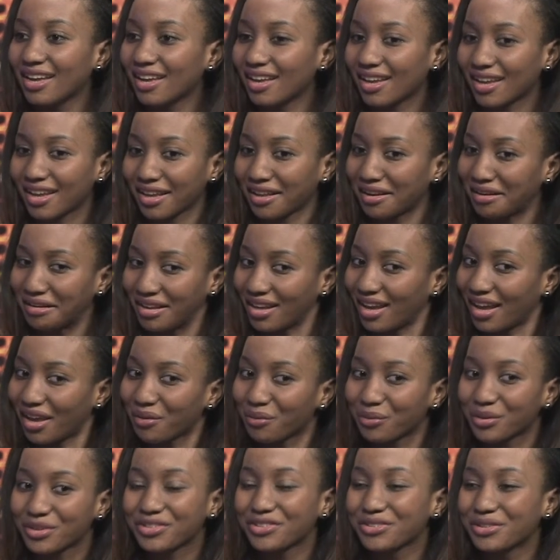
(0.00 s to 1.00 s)
And I
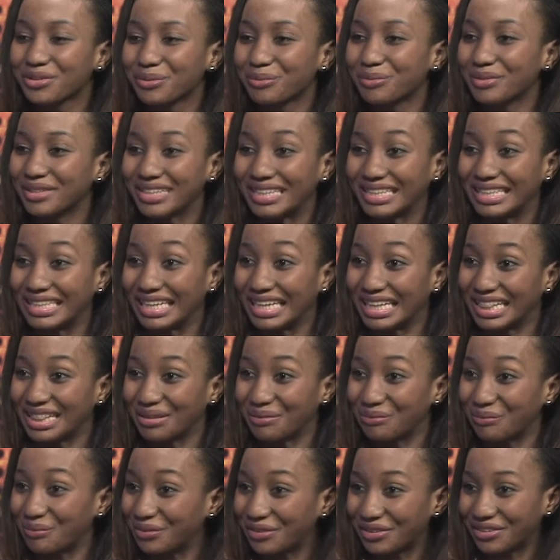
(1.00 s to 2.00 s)
wish to be
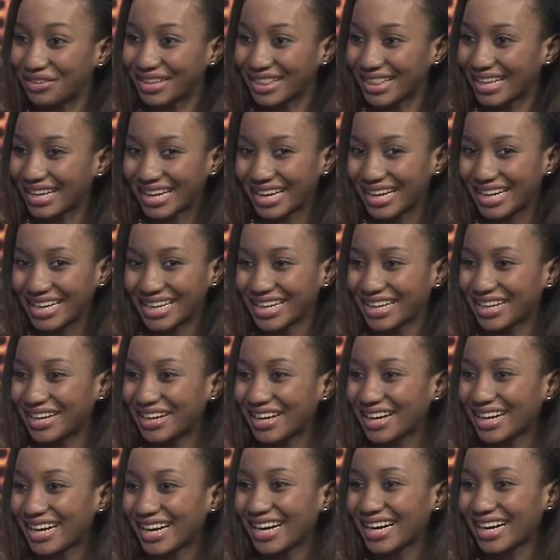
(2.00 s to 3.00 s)
nothing more than
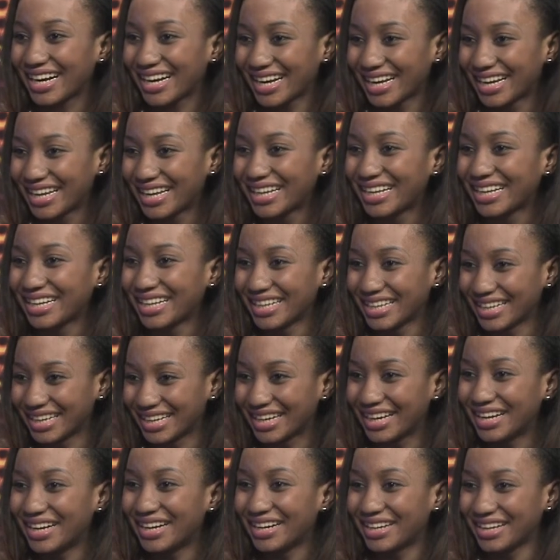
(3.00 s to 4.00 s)
her, you
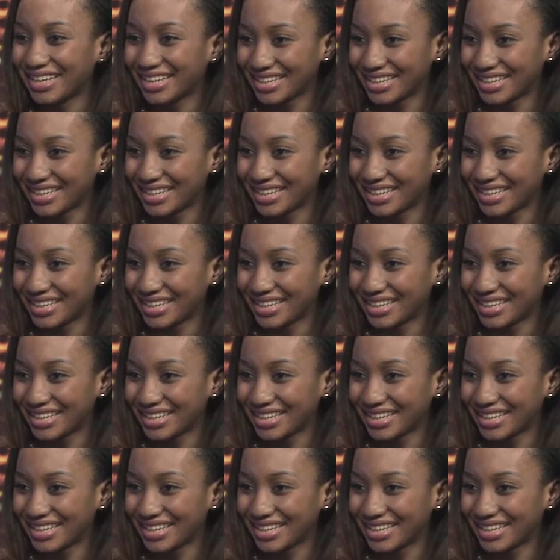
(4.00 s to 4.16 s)
know?